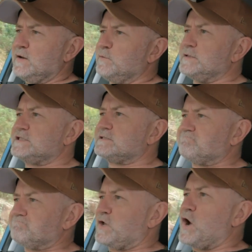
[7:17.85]
which
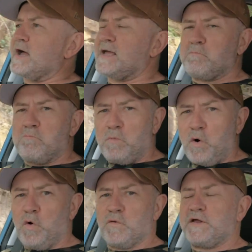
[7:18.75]
I am
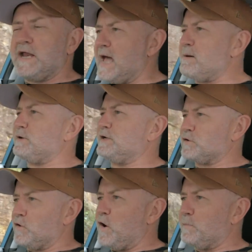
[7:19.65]
more than happy to
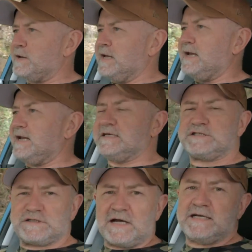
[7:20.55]
cop in
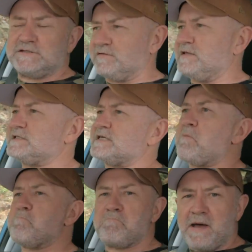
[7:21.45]
exchange for this
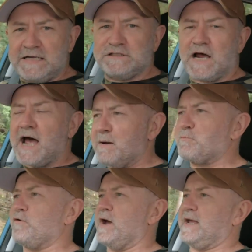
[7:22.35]
major
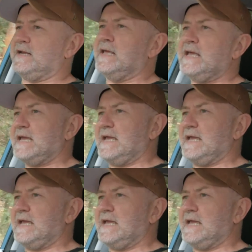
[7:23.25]
upgrade